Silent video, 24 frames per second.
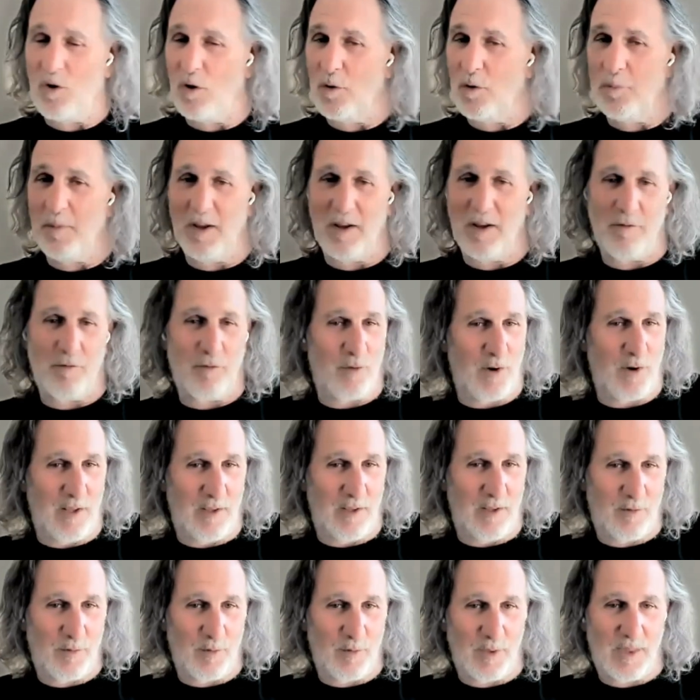Don't make
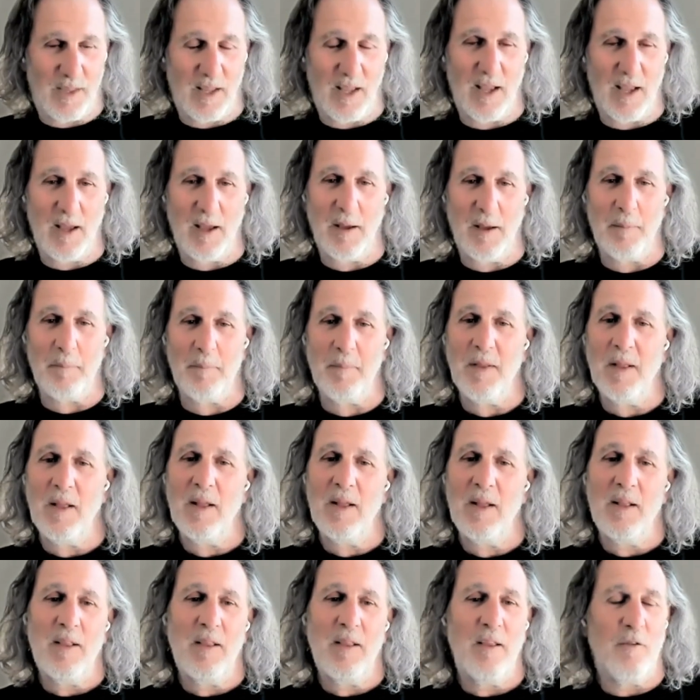friends with them.
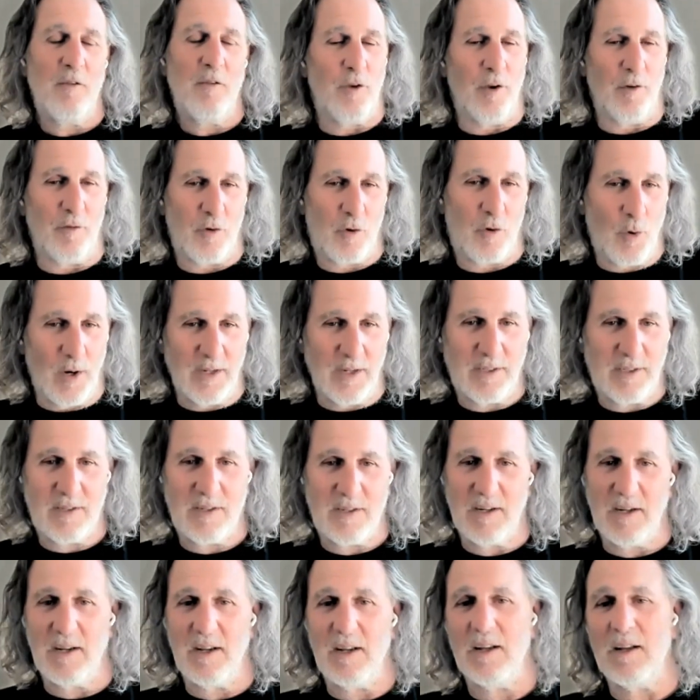If you have a
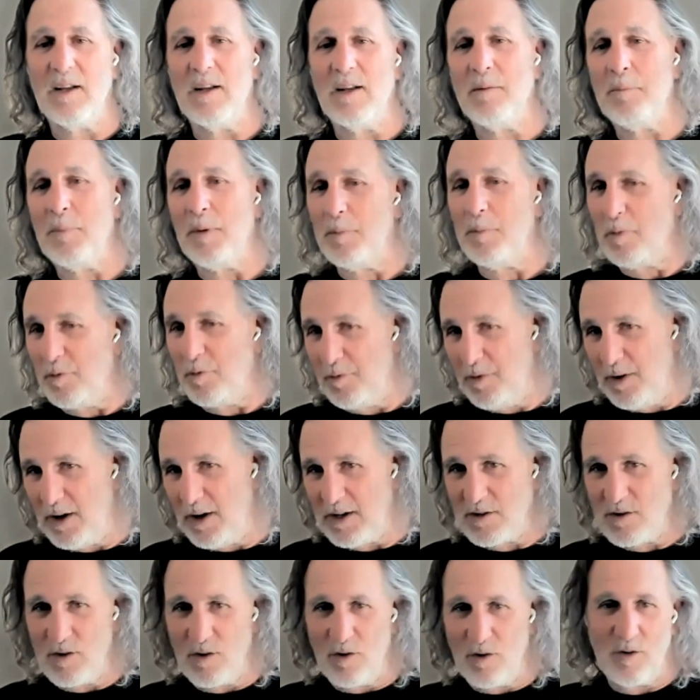question, be
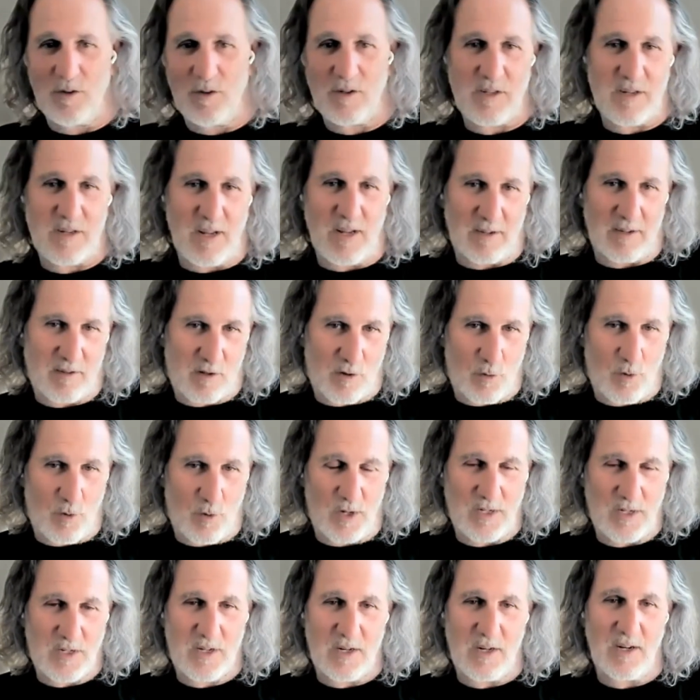professional, just ask the
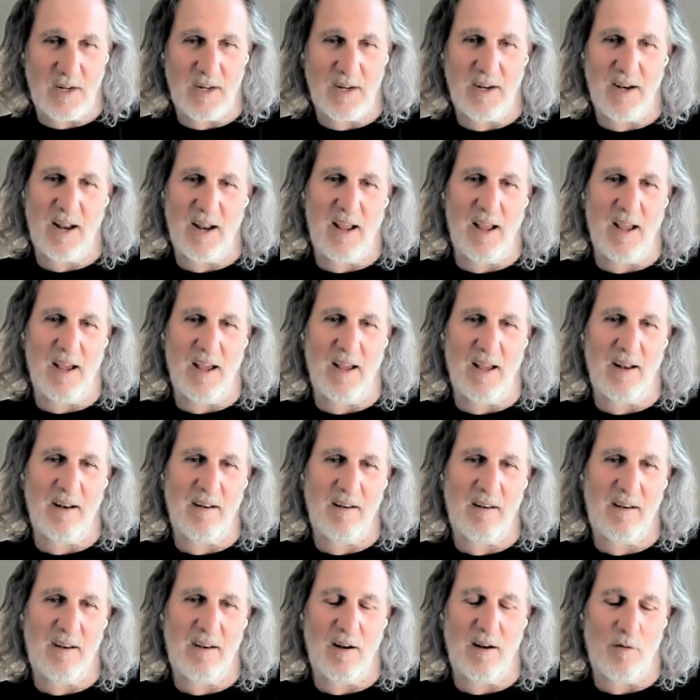question,
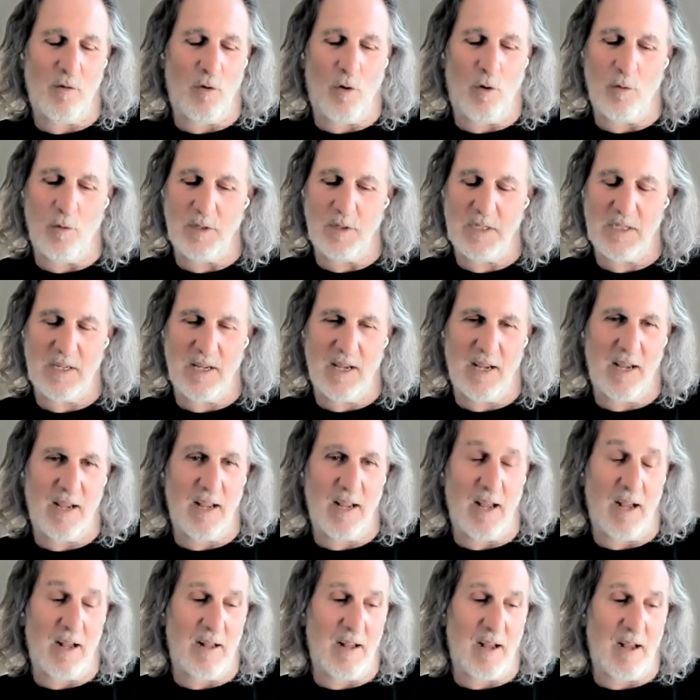and always
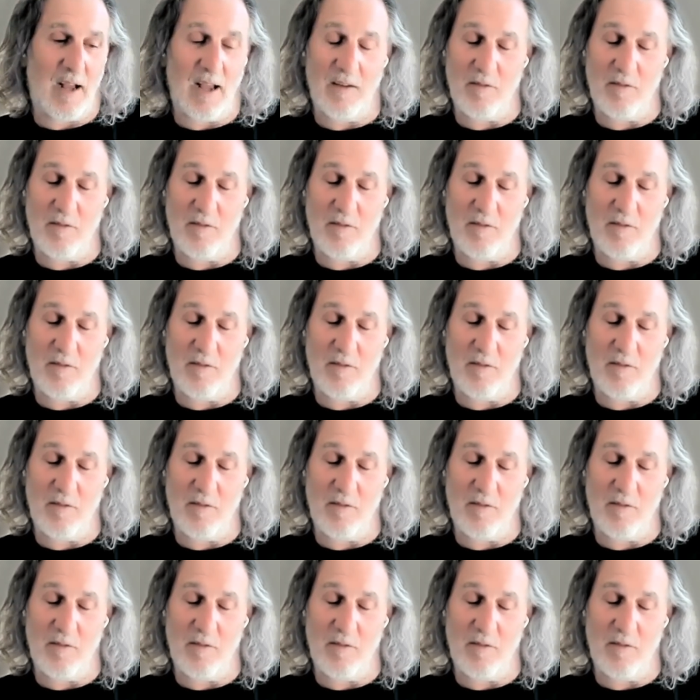say,